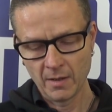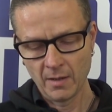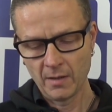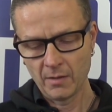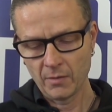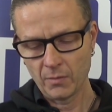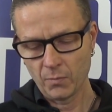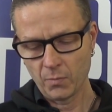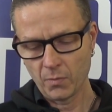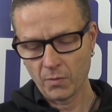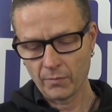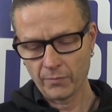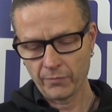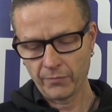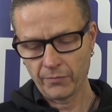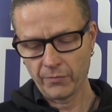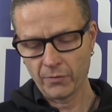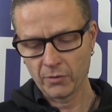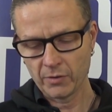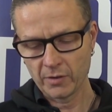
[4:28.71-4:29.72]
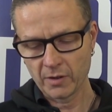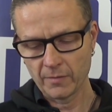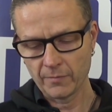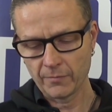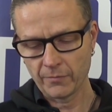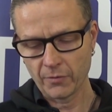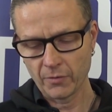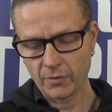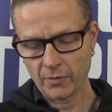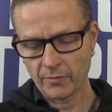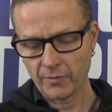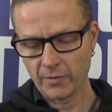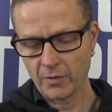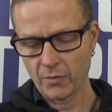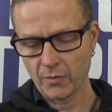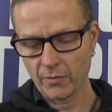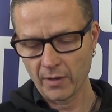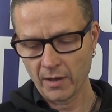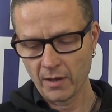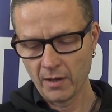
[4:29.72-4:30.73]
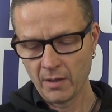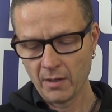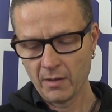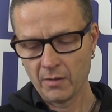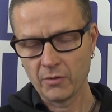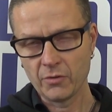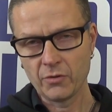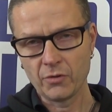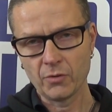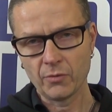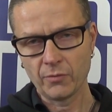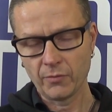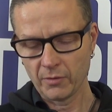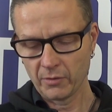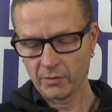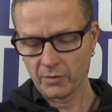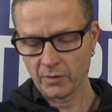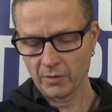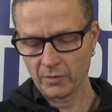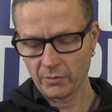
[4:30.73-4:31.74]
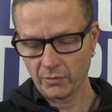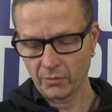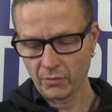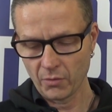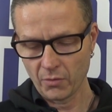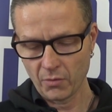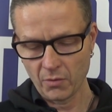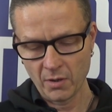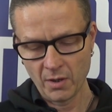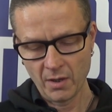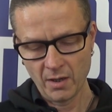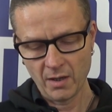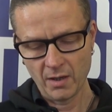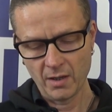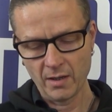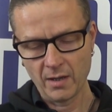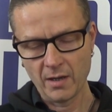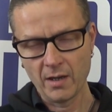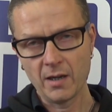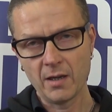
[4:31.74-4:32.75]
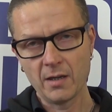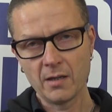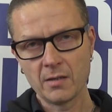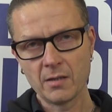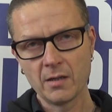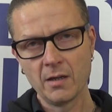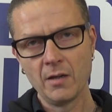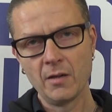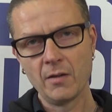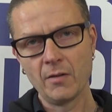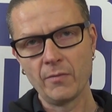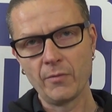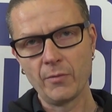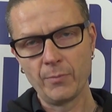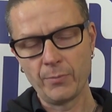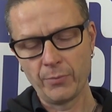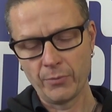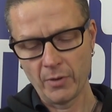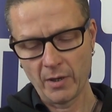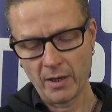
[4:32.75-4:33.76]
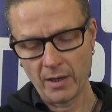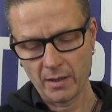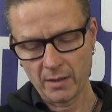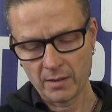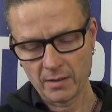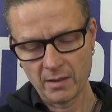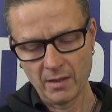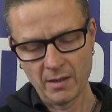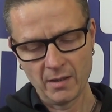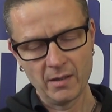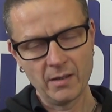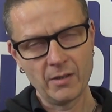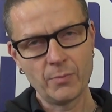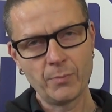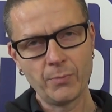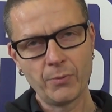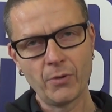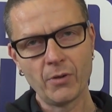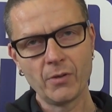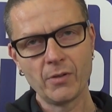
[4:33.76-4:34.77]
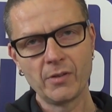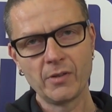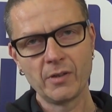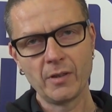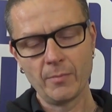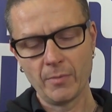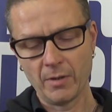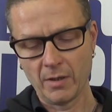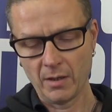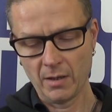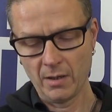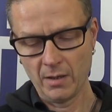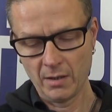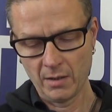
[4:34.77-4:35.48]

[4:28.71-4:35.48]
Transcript: the one foot in front of the other, the shuffle to the door and the hiss of the brakes, this proximity.